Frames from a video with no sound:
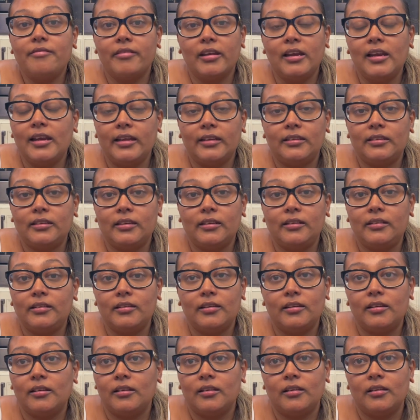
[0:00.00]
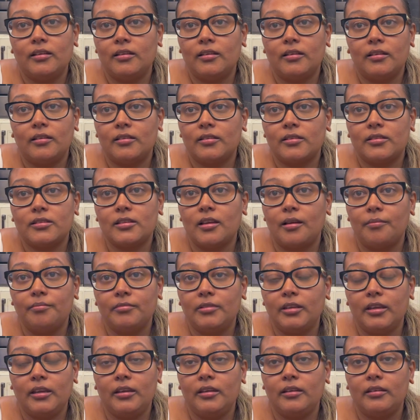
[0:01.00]
Related to
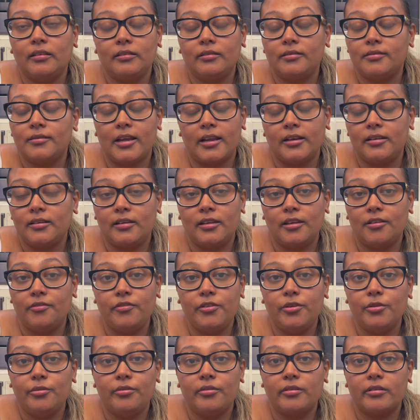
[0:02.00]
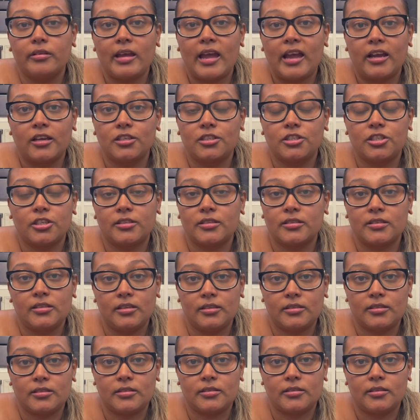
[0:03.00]
something that give you
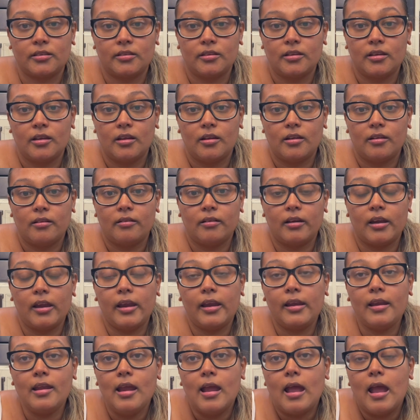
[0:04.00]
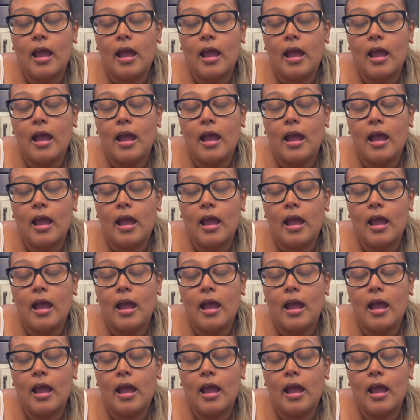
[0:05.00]
anxiousness, right?